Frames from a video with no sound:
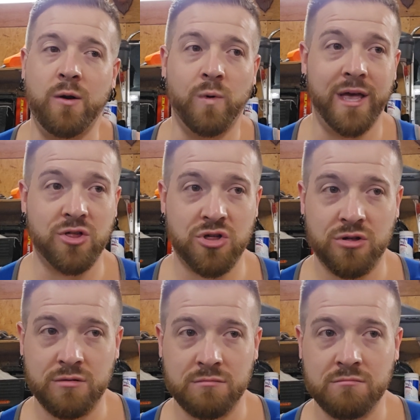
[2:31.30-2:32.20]
in
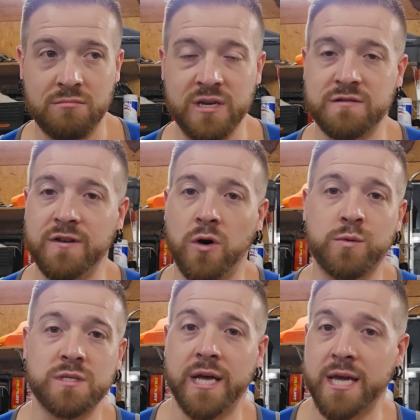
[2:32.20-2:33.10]
which this
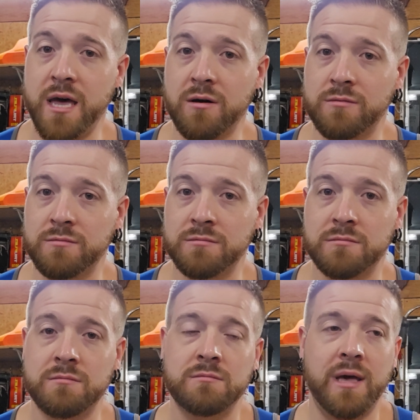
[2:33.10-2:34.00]
field was let go,
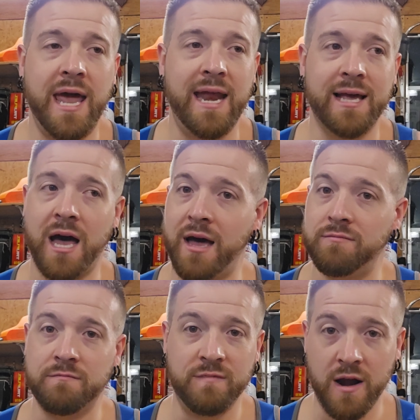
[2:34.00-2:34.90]
and it
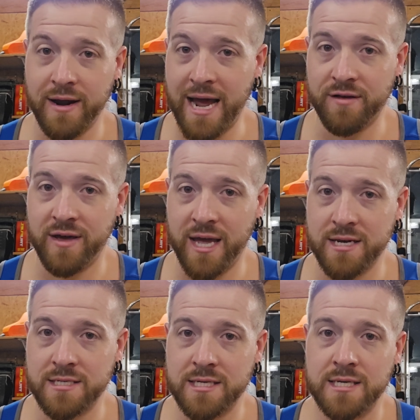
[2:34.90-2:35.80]
got very out of
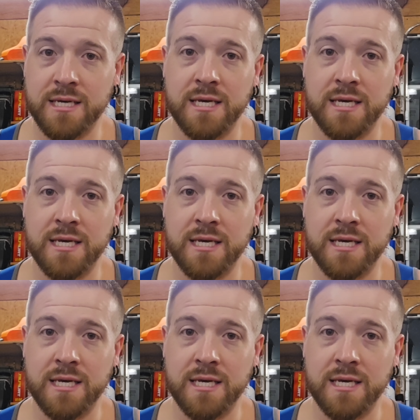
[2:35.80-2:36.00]
hand.